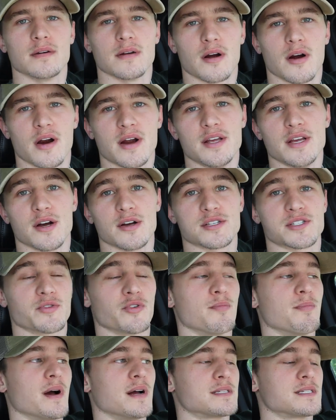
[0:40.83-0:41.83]
All right, y'all. So
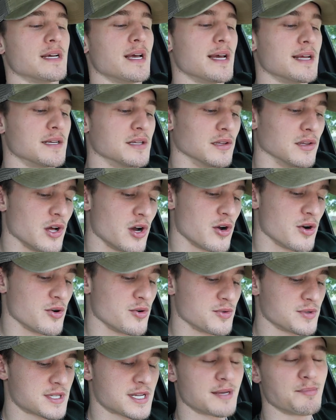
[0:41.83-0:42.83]
we're about to head to
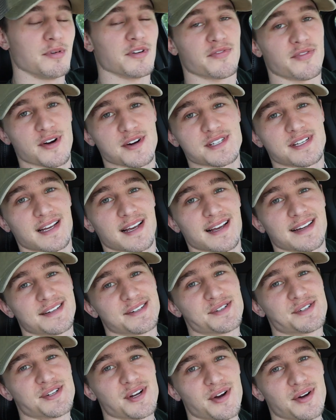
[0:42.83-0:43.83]
Lowe's, but first I had to
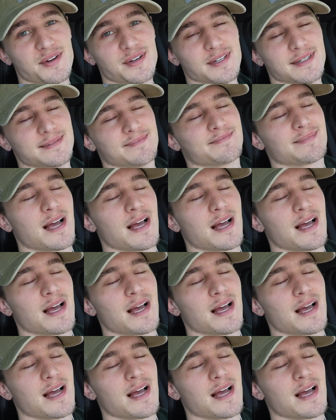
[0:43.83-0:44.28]
show you.